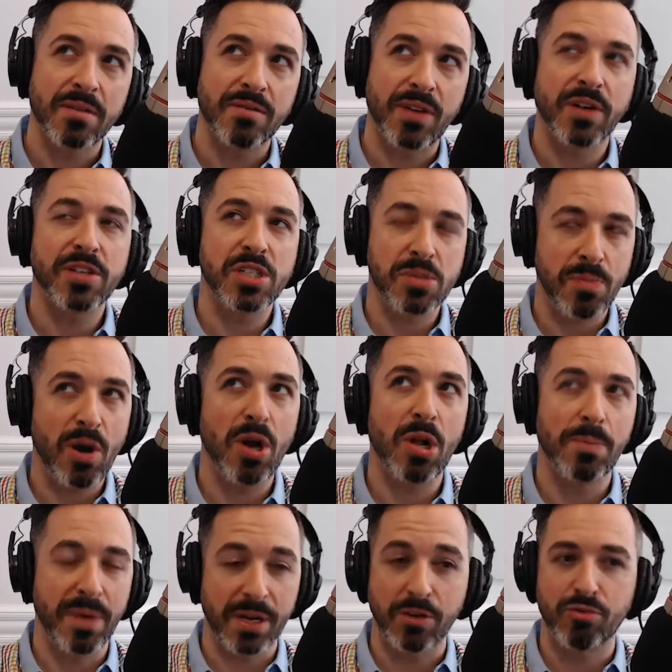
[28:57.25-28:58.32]
very small
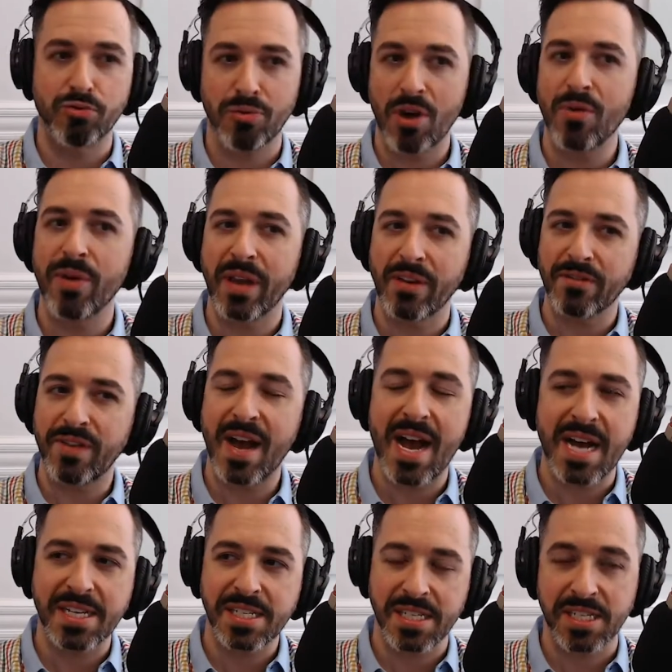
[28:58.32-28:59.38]
but growing
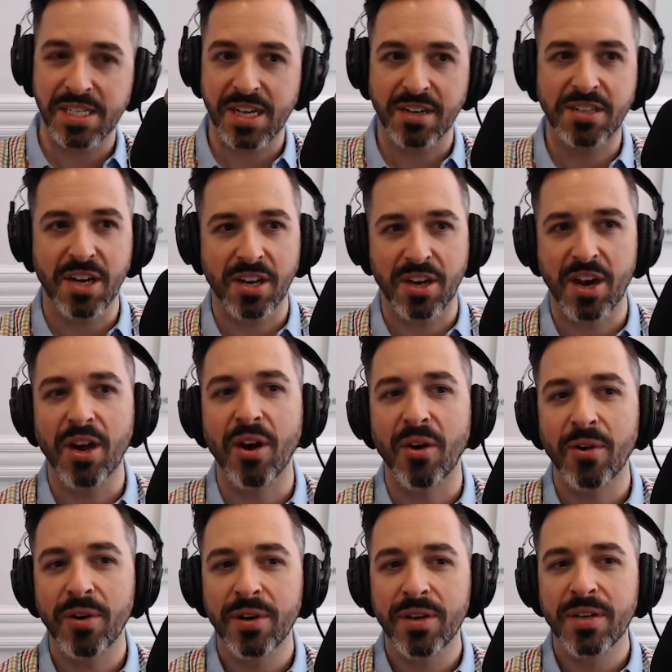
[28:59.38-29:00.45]
fast, is DuckDuckGo.